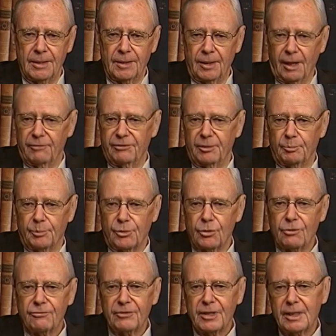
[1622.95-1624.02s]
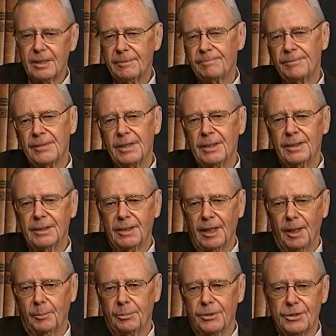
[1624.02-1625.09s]
of improving,
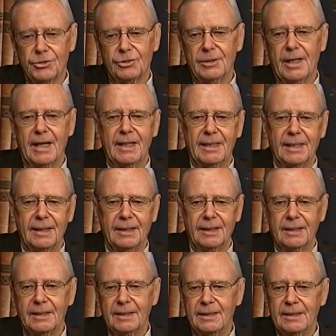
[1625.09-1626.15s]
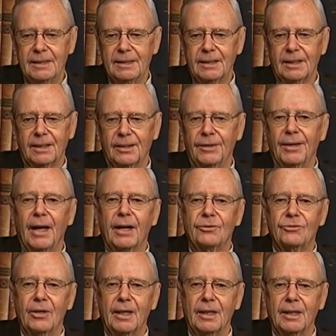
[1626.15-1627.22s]
appreciating,
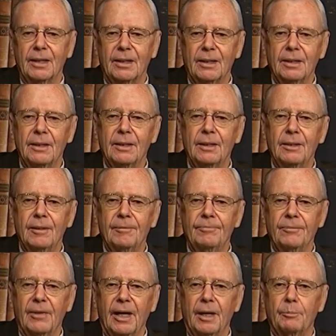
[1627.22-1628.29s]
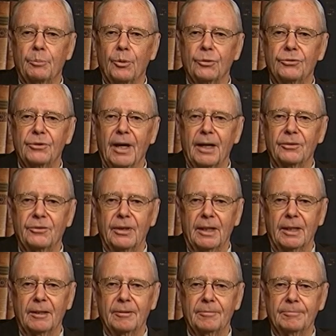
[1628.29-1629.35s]
connecting, and
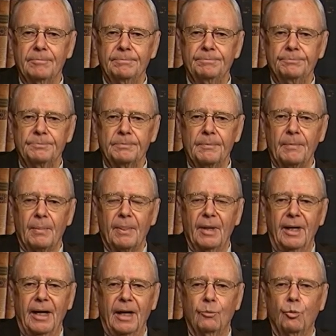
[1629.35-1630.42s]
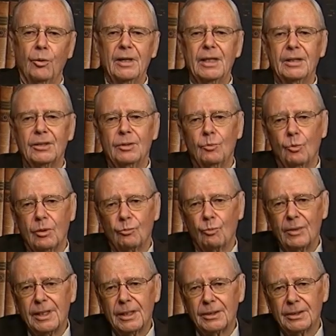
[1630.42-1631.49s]
protecting. And when
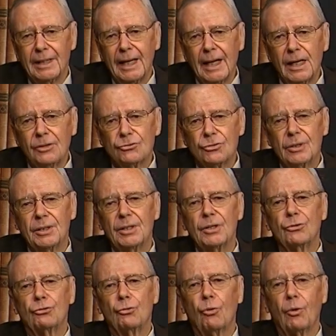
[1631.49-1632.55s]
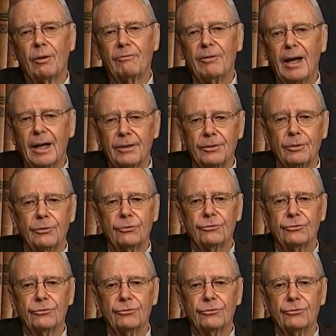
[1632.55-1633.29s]
we engage in these core values,